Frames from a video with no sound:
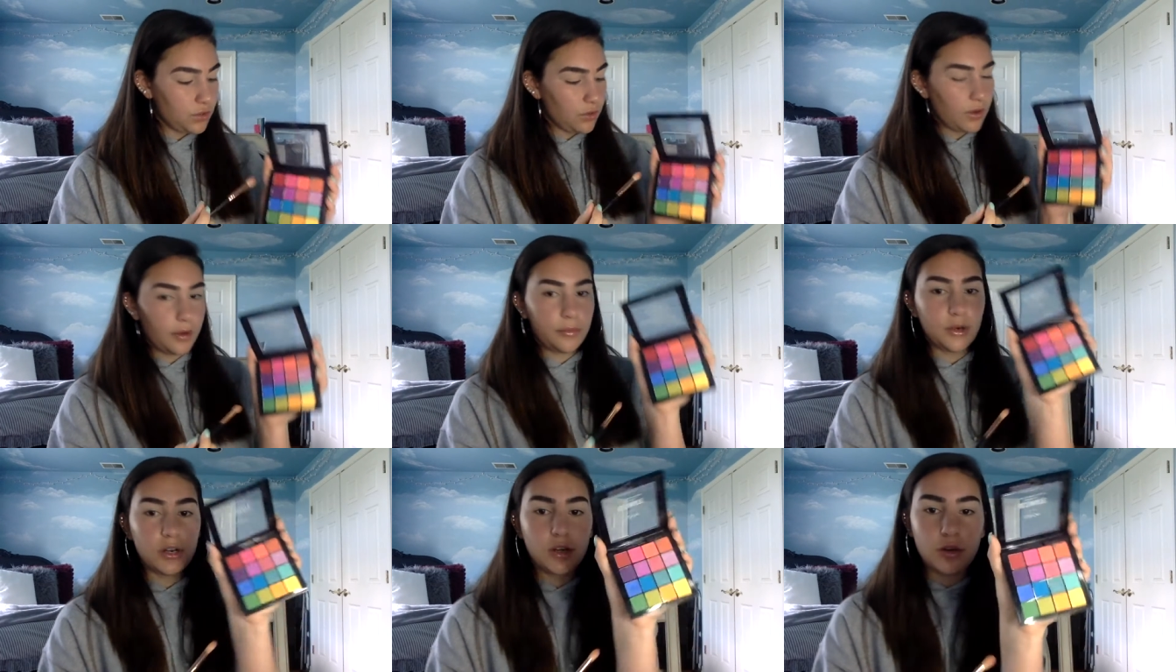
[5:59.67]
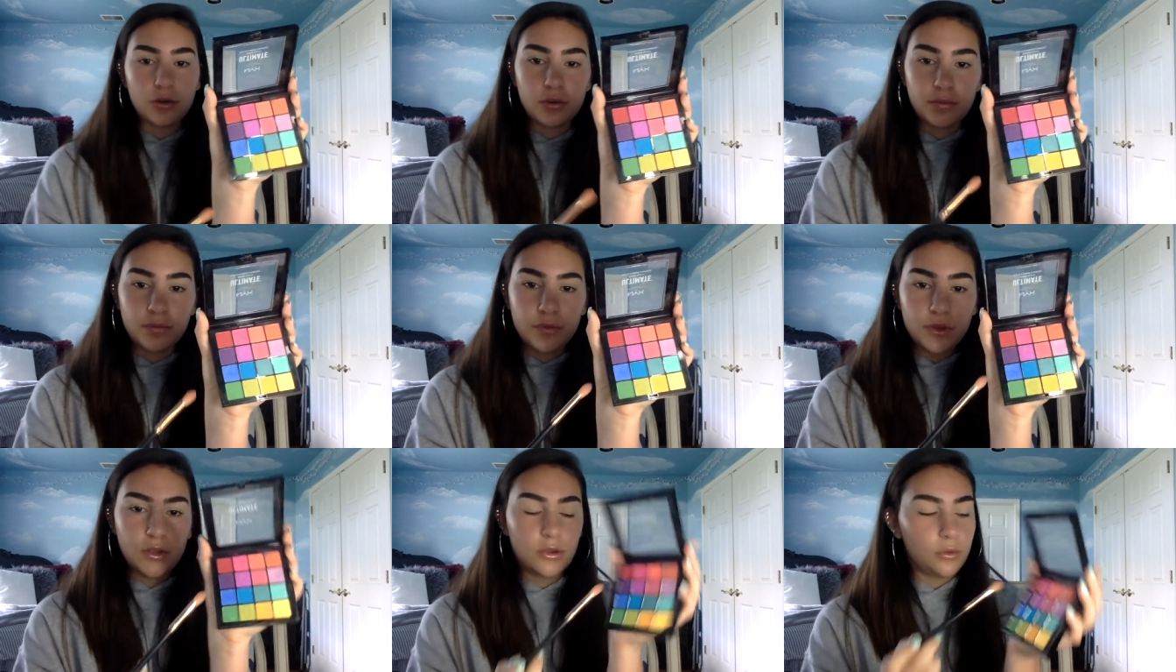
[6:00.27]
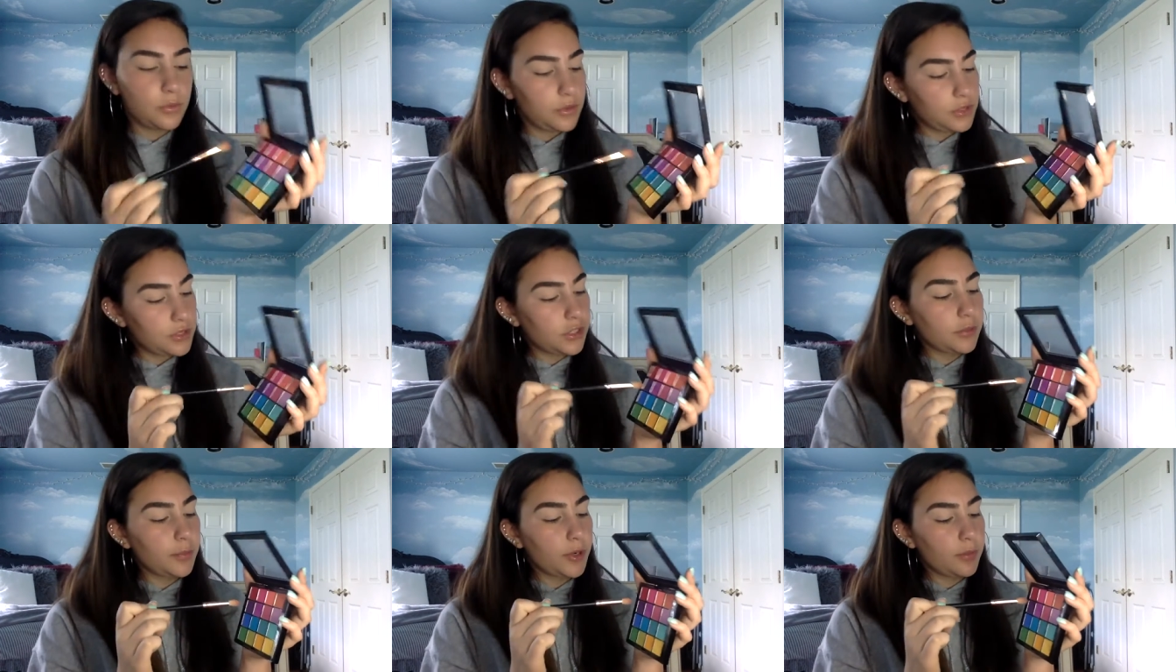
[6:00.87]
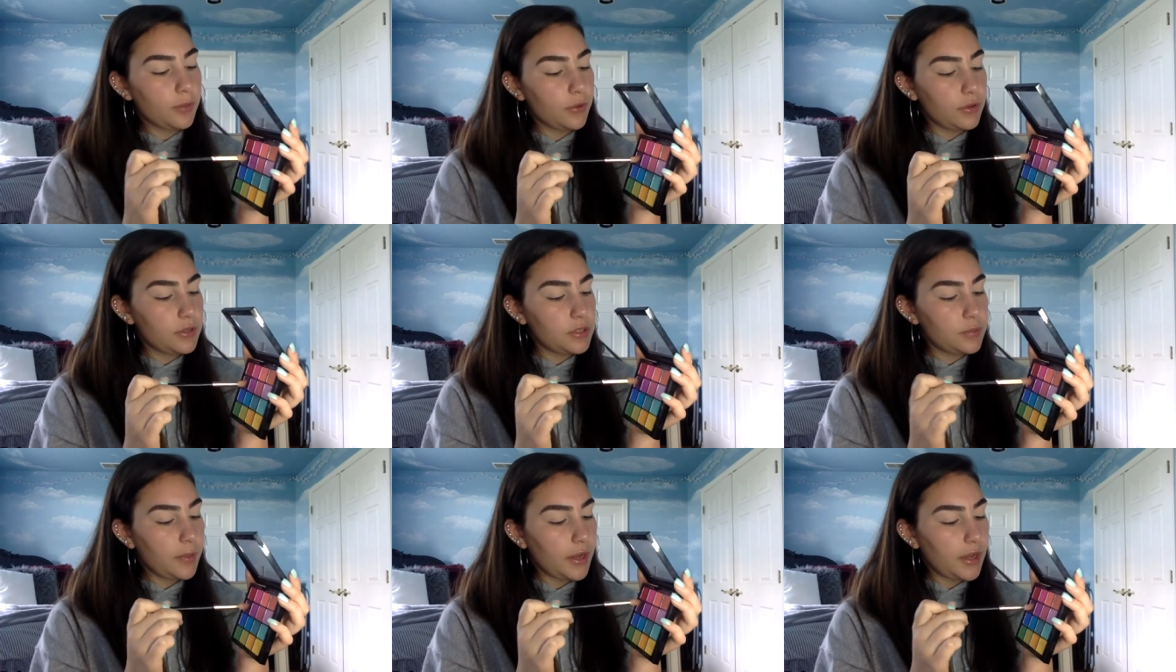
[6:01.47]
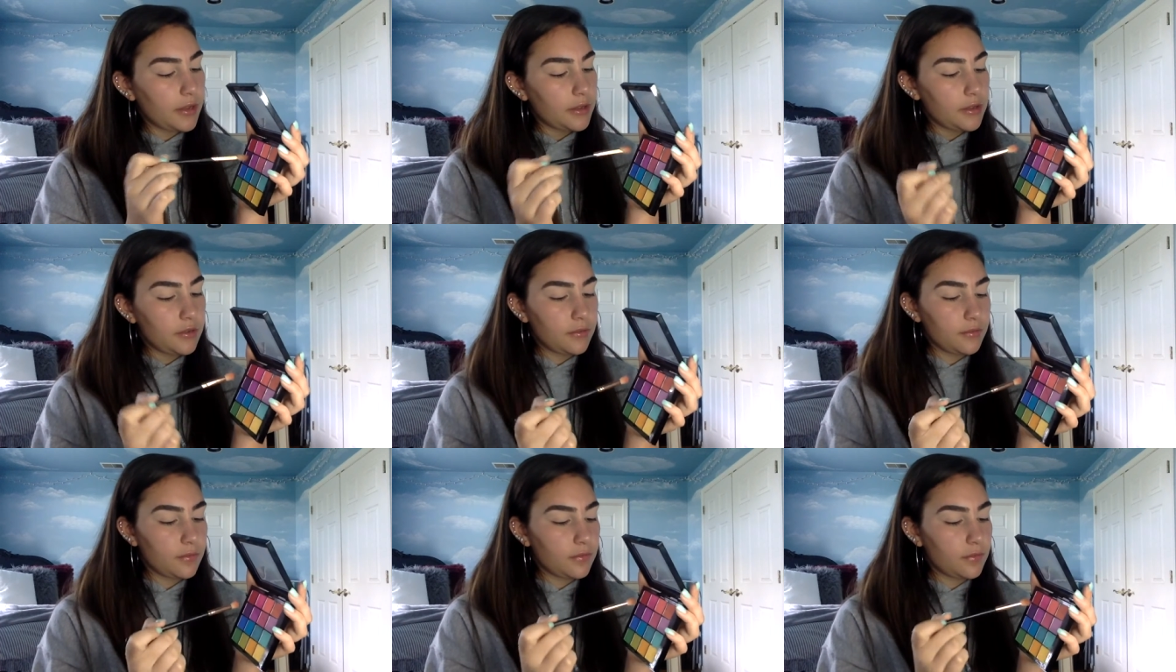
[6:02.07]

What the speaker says: So I'm going to go with the dark purple in this palette.